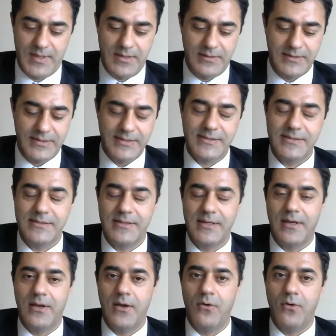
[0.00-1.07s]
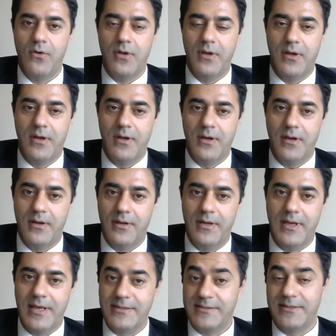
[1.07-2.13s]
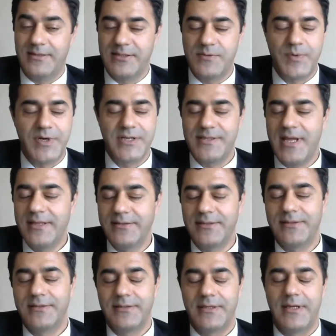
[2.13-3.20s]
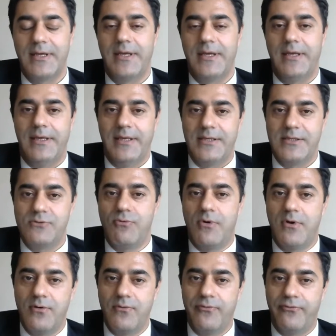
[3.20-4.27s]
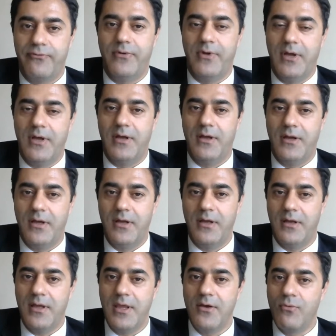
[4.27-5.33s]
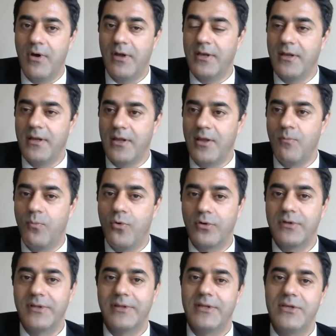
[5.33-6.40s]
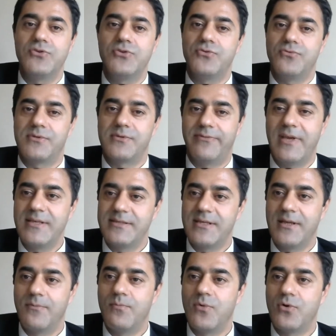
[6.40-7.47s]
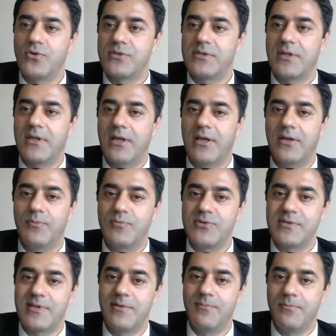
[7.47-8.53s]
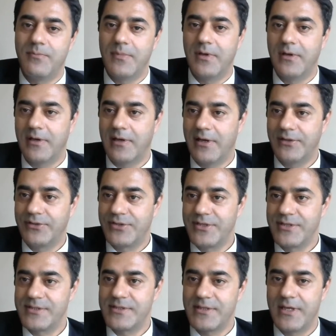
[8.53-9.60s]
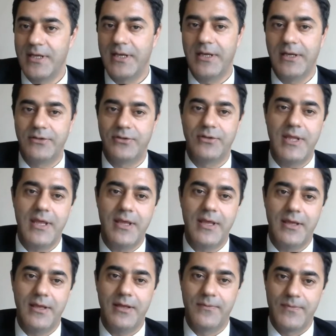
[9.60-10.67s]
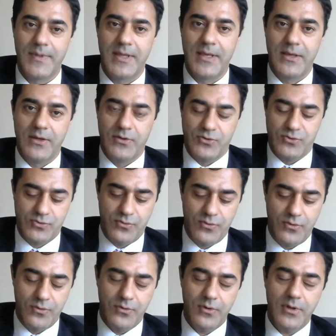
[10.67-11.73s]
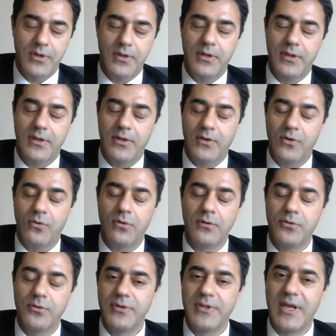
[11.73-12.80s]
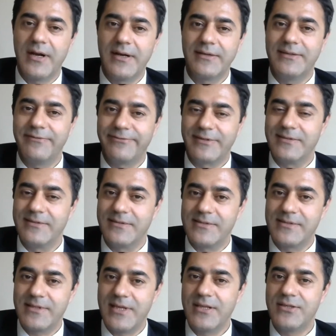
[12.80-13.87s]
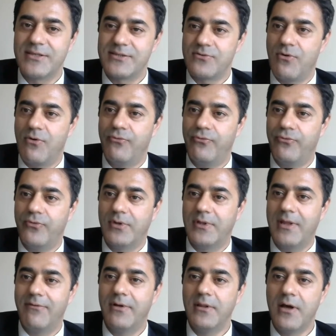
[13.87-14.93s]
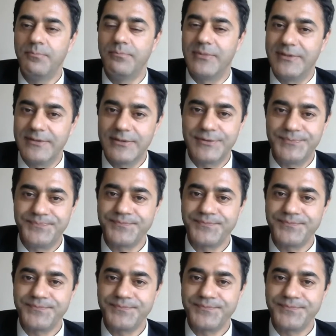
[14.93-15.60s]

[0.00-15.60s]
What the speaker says: it is, as it is presented, is one important issues facing most Muslim countries today. So although there are different stages of development,